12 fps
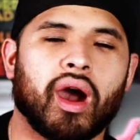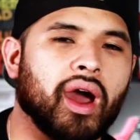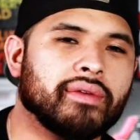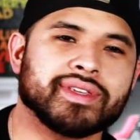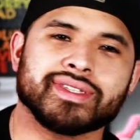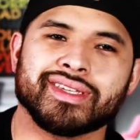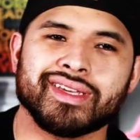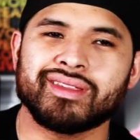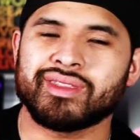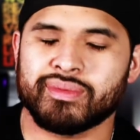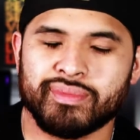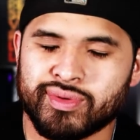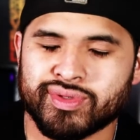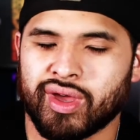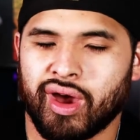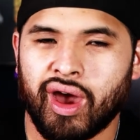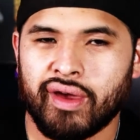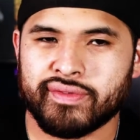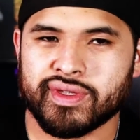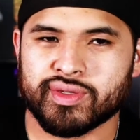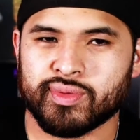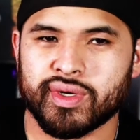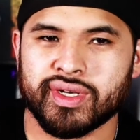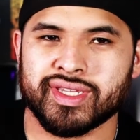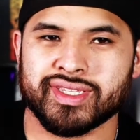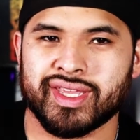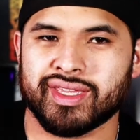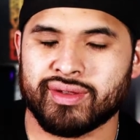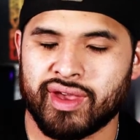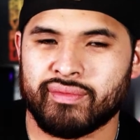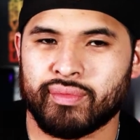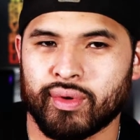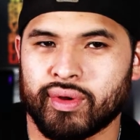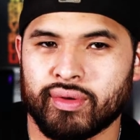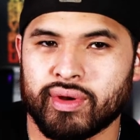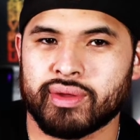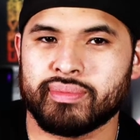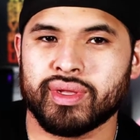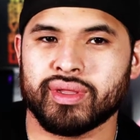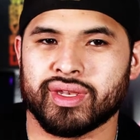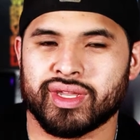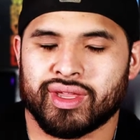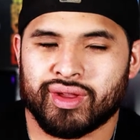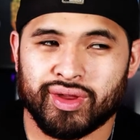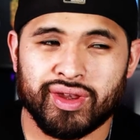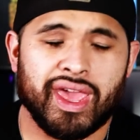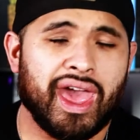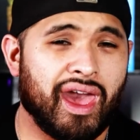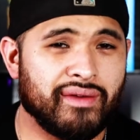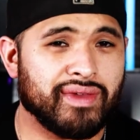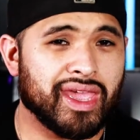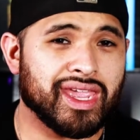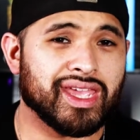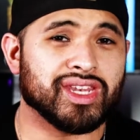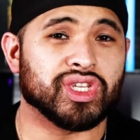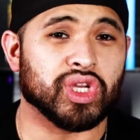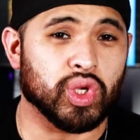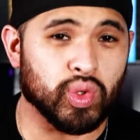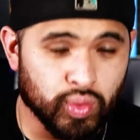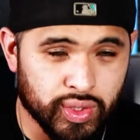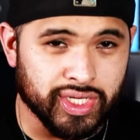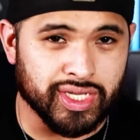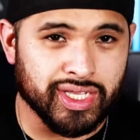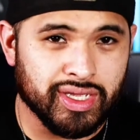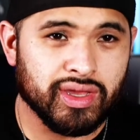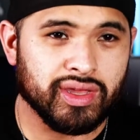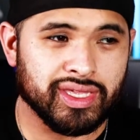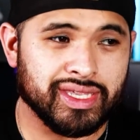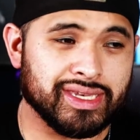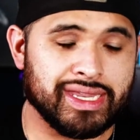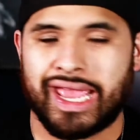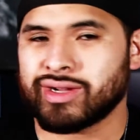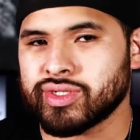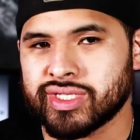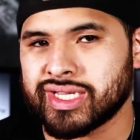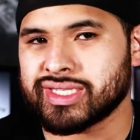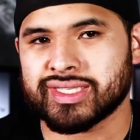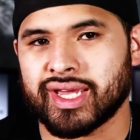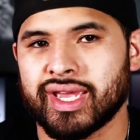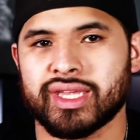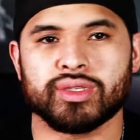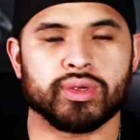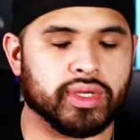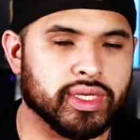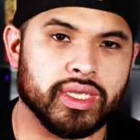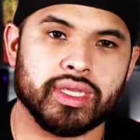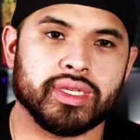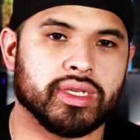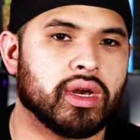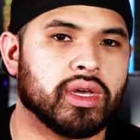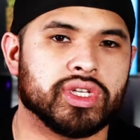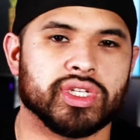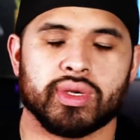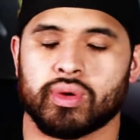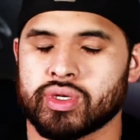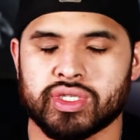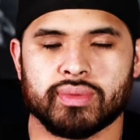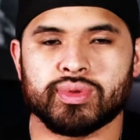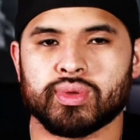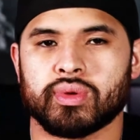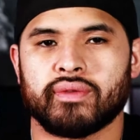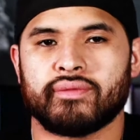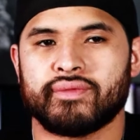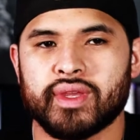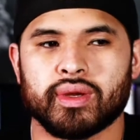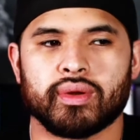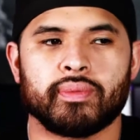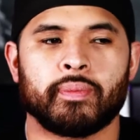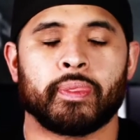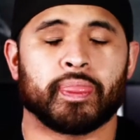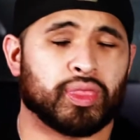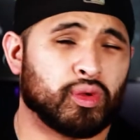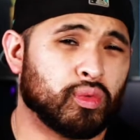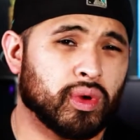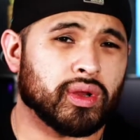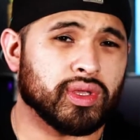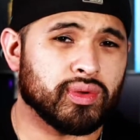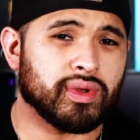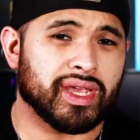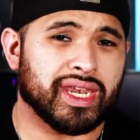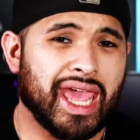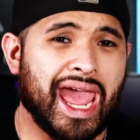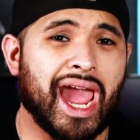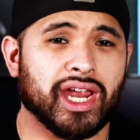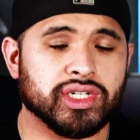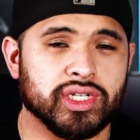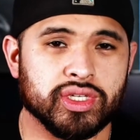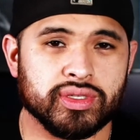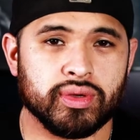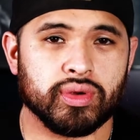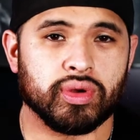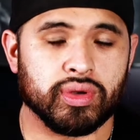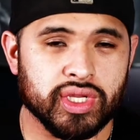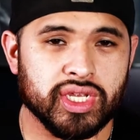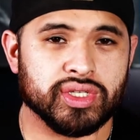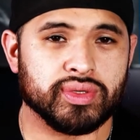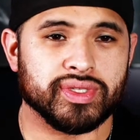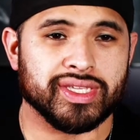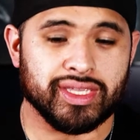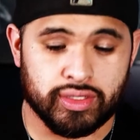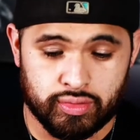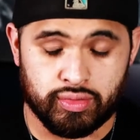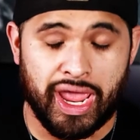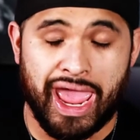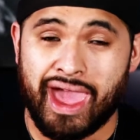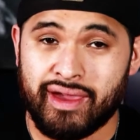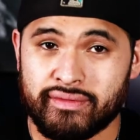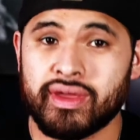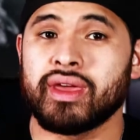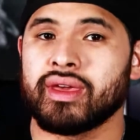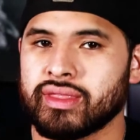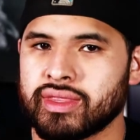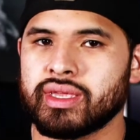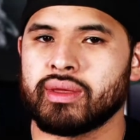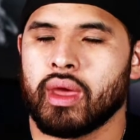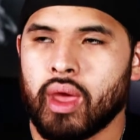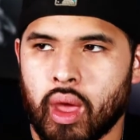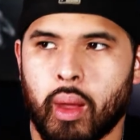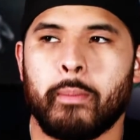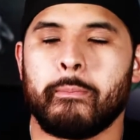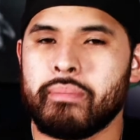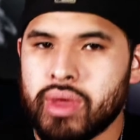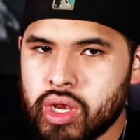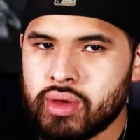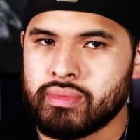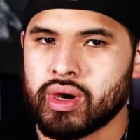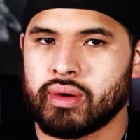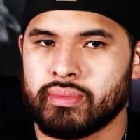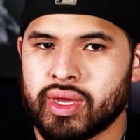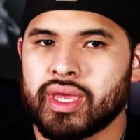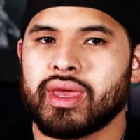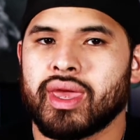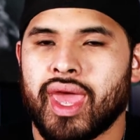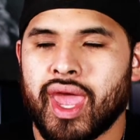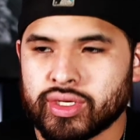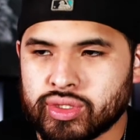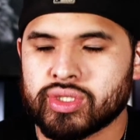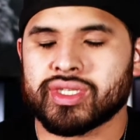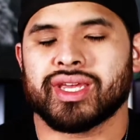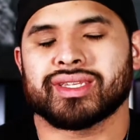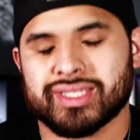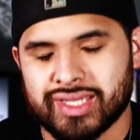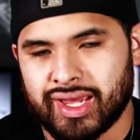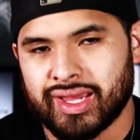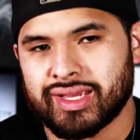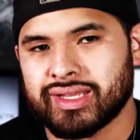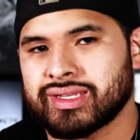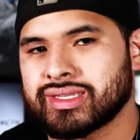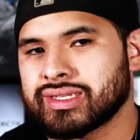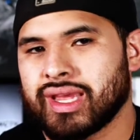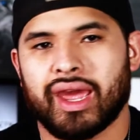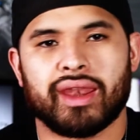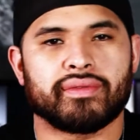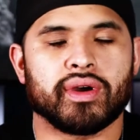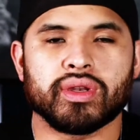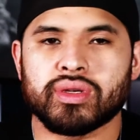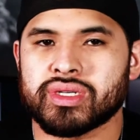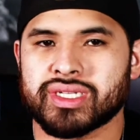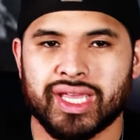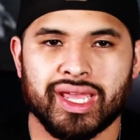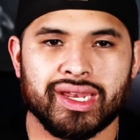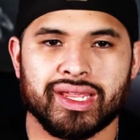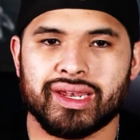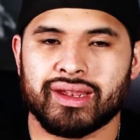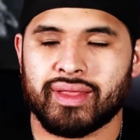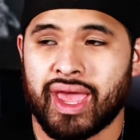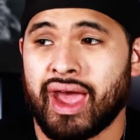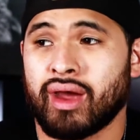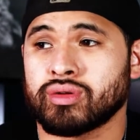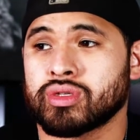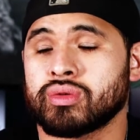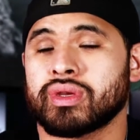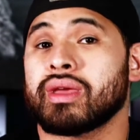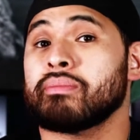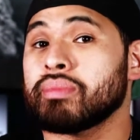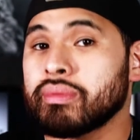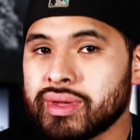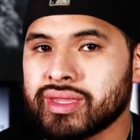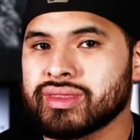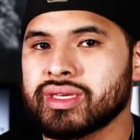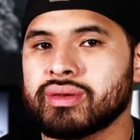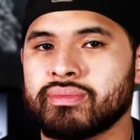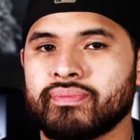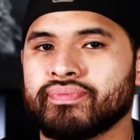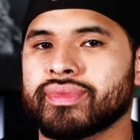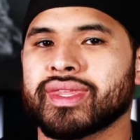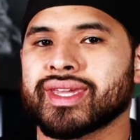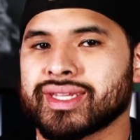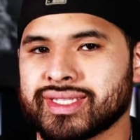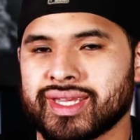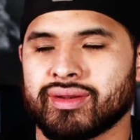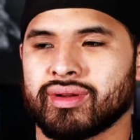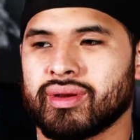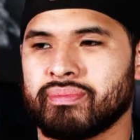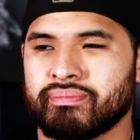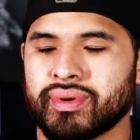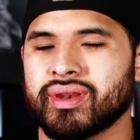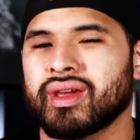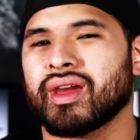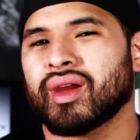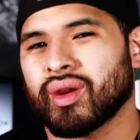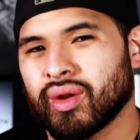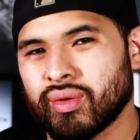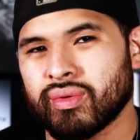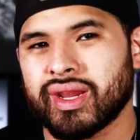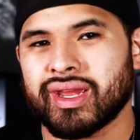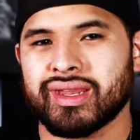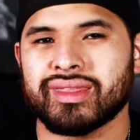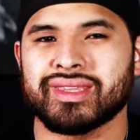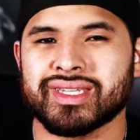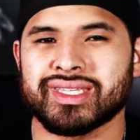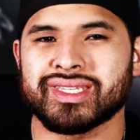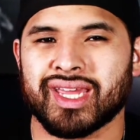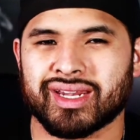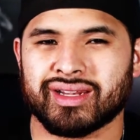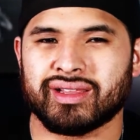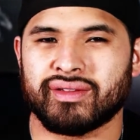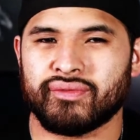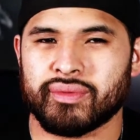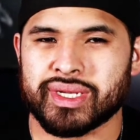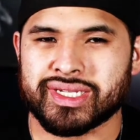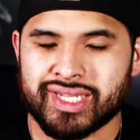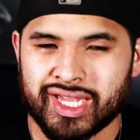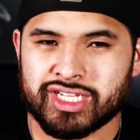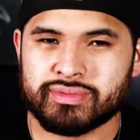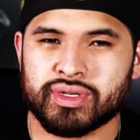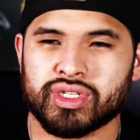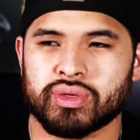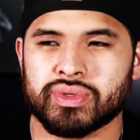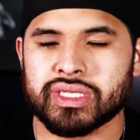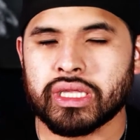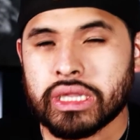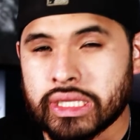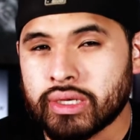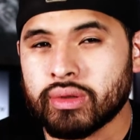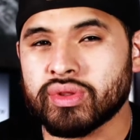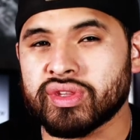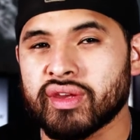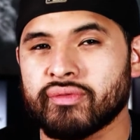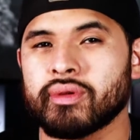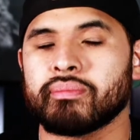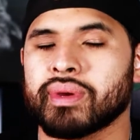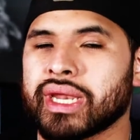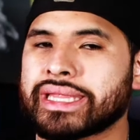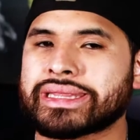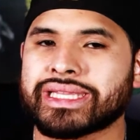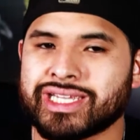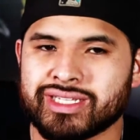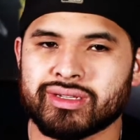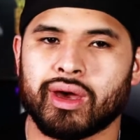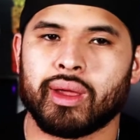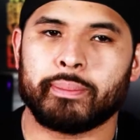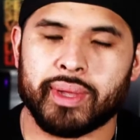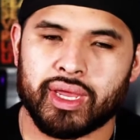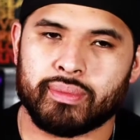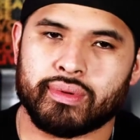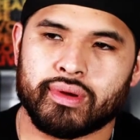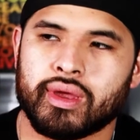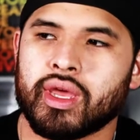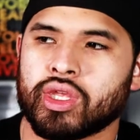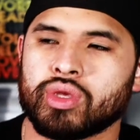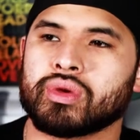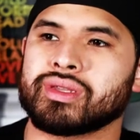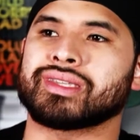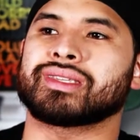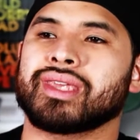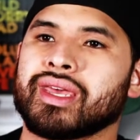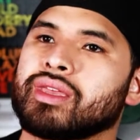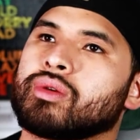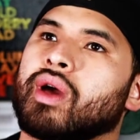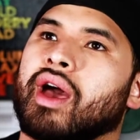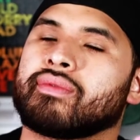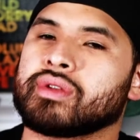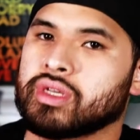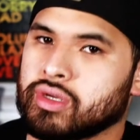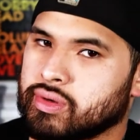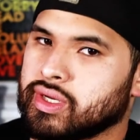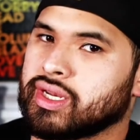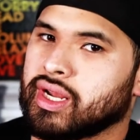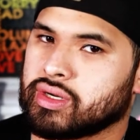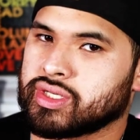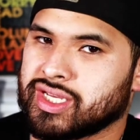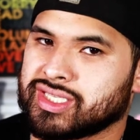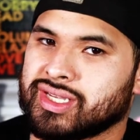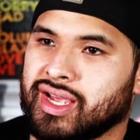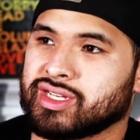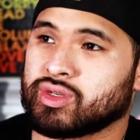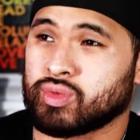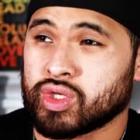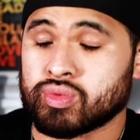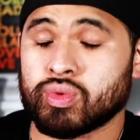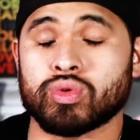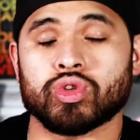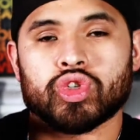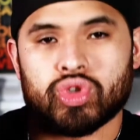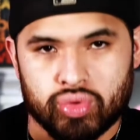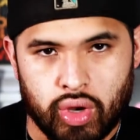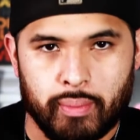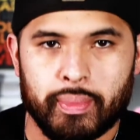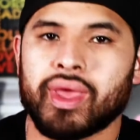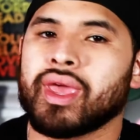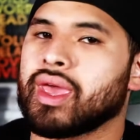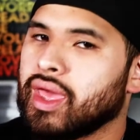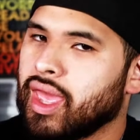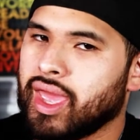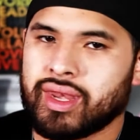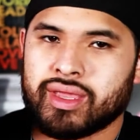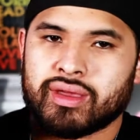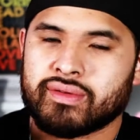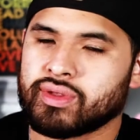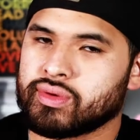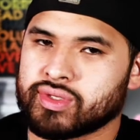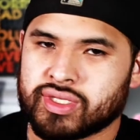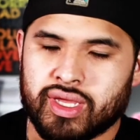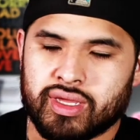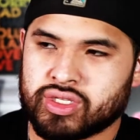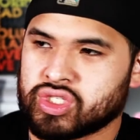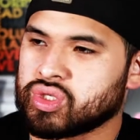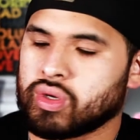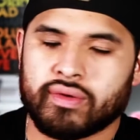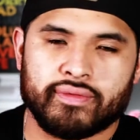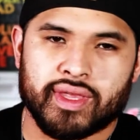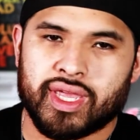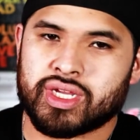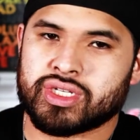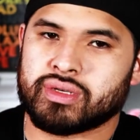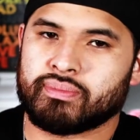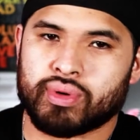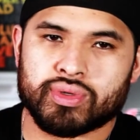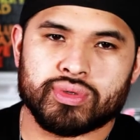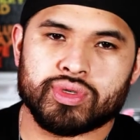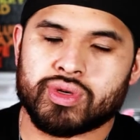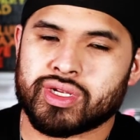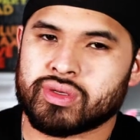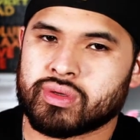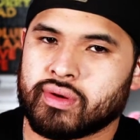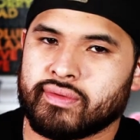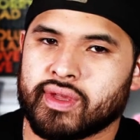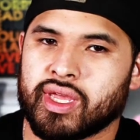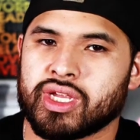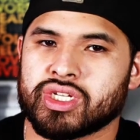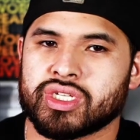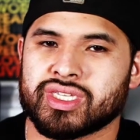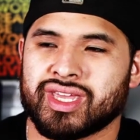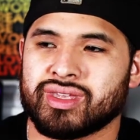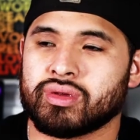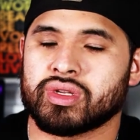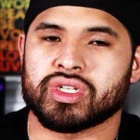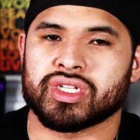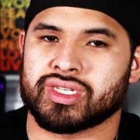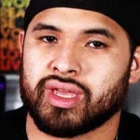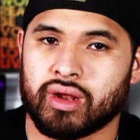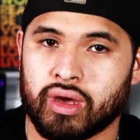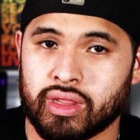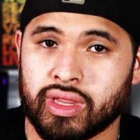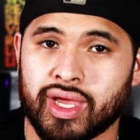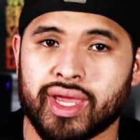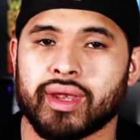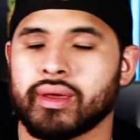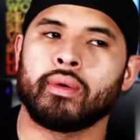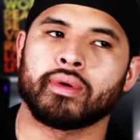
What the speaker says: Obviously, the most obvious one is that you have more credibility. You're gonna have a degree in exercise science or kinesiology or some sort of field to where you can actually show credentials that you have the minimum exercise science kind of understanding, how to implement them, etc. But granted, this is technically from a textbook, so it's a little different, but at least on paper, you can say you have a degree in exercise science, which will trump any of those personal training certifications that you can just get online.